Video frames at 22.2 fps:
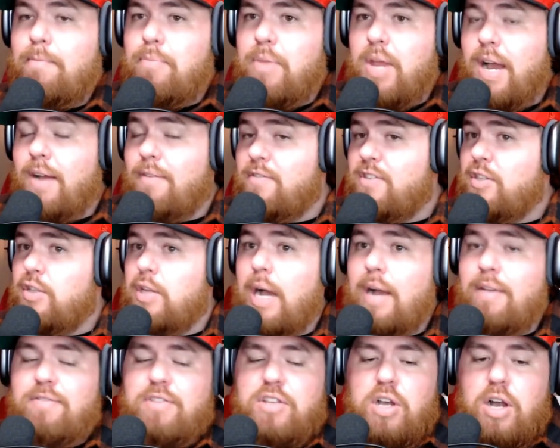
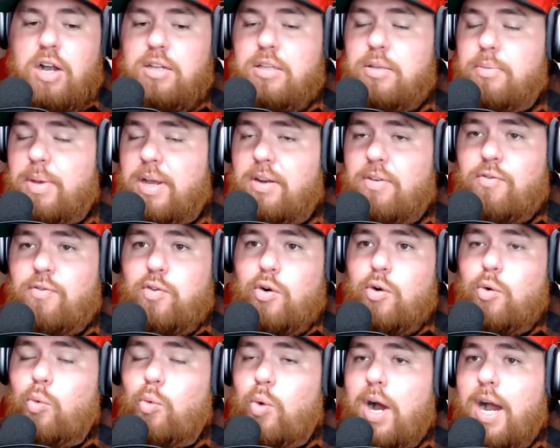I've talked about it for
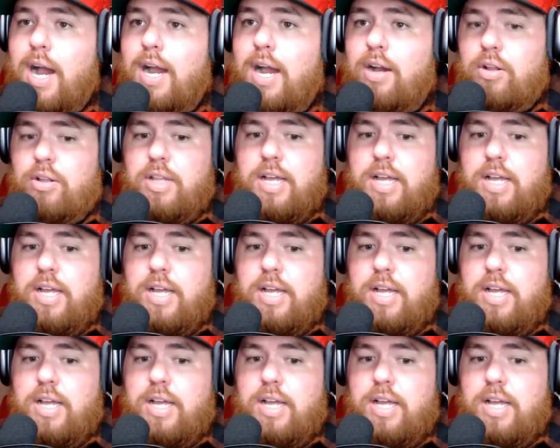a while.